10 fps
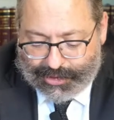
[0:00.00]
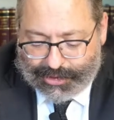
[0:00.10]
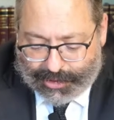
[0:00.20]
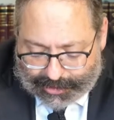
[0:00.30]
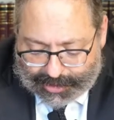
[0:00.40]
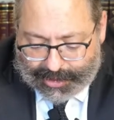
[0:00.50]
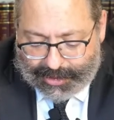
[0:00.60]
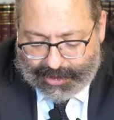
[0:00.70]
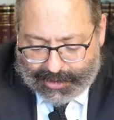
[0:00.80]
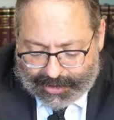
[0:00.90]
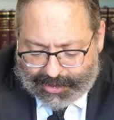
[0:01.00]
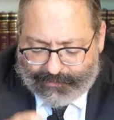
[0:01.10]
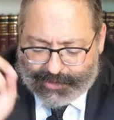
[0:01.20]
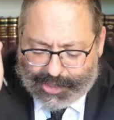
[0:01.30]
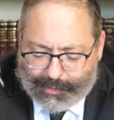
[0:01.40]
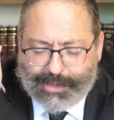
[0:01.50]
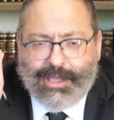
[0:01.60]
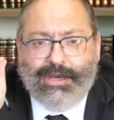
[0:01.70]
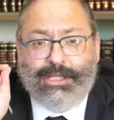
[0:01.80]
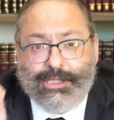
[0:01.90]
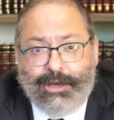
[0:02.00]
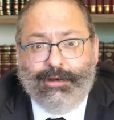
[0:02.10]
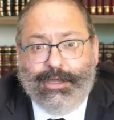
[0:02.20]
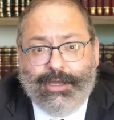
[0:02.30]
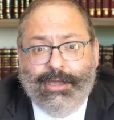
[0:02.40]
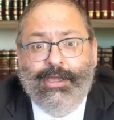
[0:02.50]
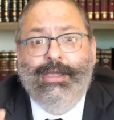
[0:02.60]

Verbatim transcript: Teurehi, v'lilmed ani tzarech,